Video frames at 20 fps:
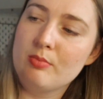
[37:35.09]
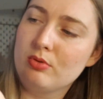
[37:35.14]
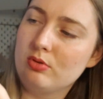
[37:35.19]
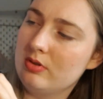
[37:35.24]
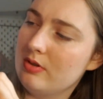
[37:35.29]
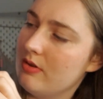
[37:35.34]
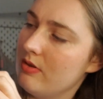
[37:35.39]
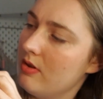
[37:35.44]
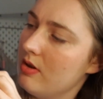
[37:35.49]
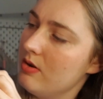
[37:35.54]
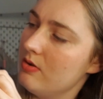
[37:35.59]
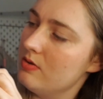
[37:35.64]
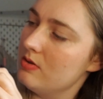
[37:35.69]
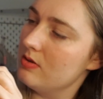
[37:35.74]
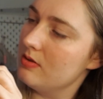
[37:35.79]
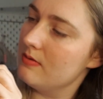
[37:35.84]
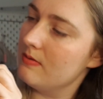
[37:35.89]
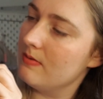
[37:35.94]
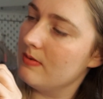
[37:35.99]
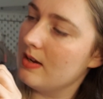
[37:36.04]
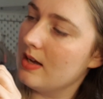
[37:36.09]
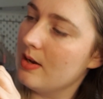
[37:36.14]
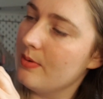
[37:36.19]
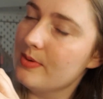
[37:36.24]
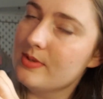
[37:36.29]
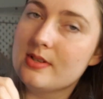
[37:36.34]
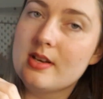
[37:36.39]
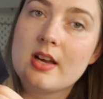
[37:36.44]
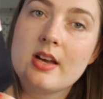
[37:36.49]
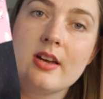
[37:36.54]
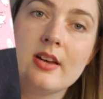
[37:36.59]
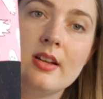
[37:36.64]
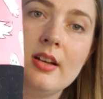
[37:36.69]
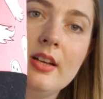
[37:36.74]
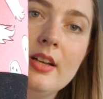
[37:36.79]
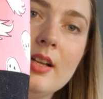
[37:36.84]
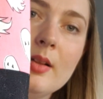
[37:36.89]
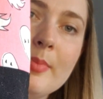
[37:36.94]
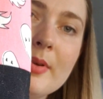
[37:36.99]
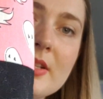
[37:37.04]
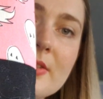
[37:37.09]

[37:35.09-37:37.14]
and those flowers. A little bit